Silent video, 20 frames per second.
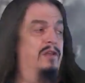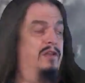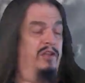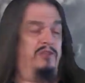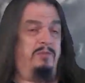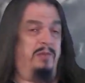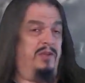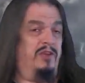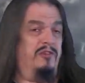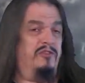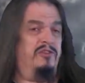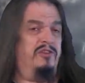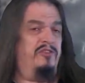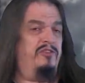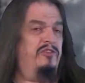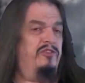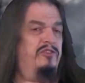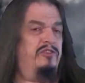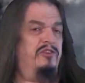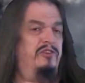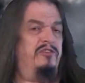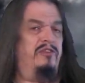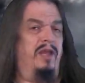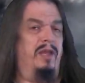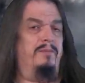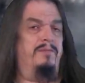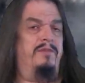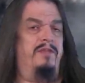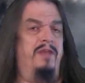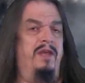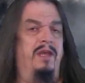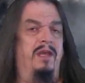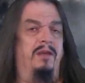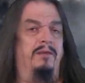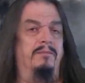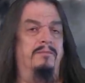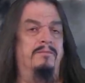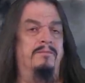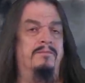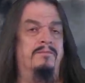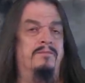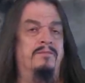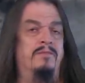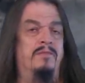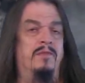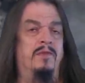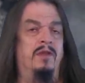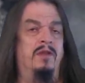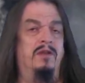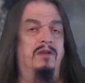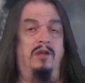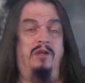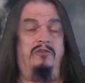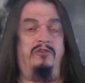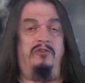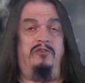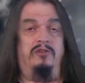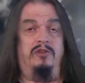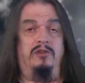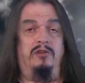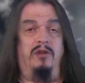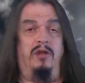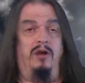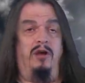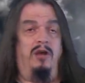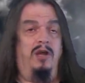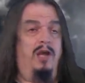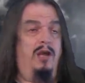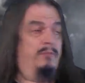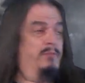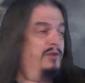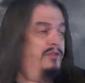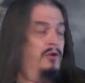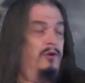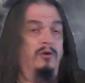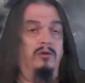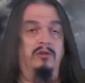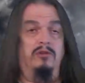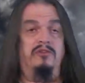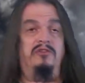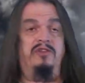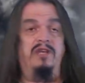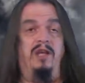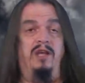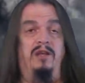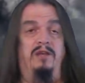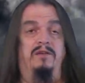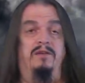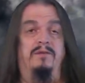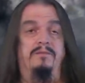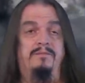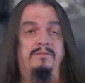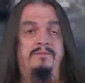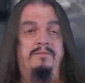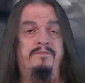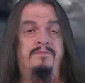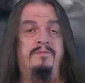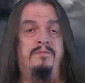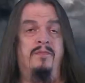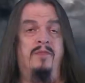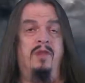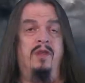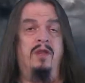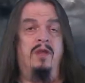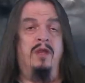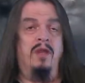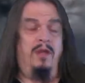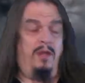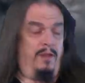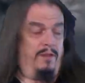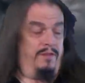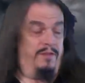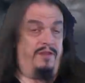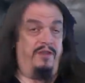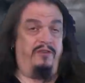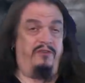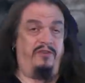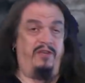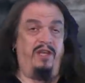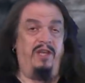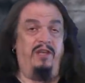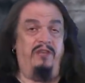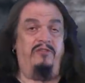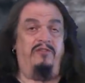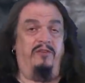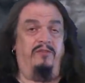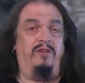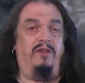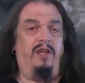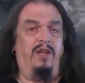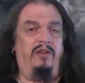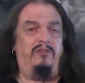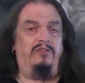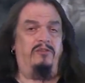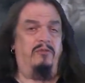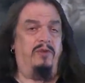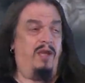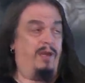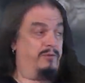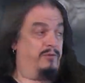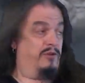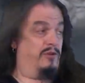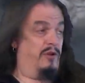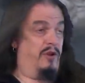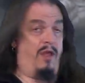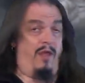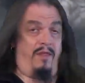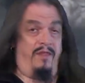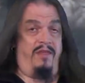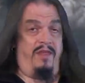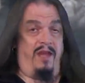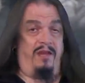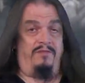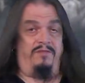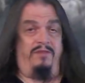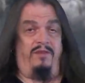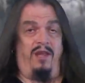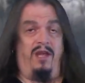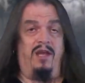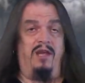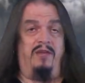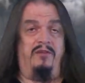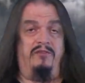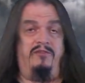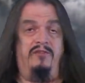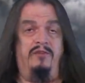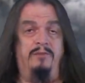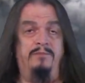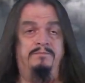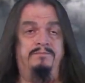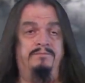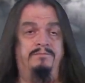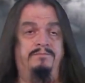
That's because this is the same thing. Not just the claw, but the whole skeleton. This is a Velociraptor that flies.